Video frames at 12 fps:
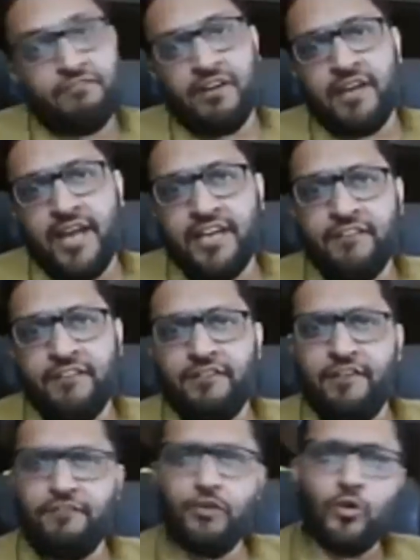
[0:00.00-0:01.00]
and if,
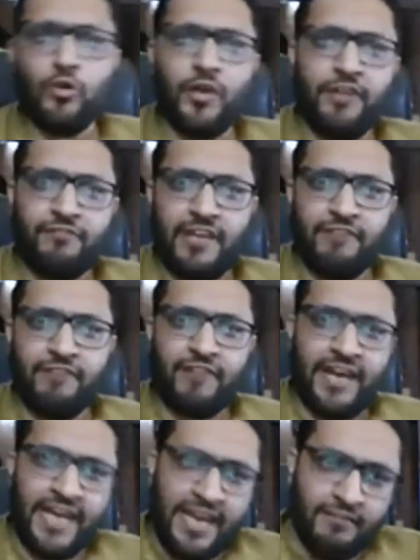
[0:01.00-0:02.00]
if, you know, if, if
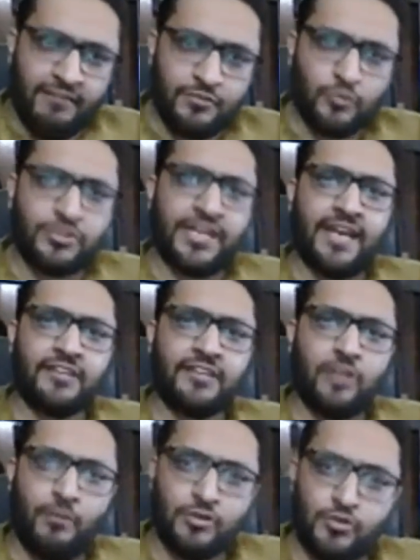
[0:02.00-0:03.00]
I have to take
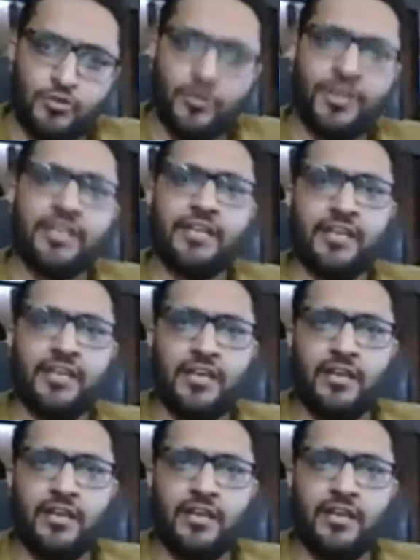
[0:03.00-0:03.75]
the opportunity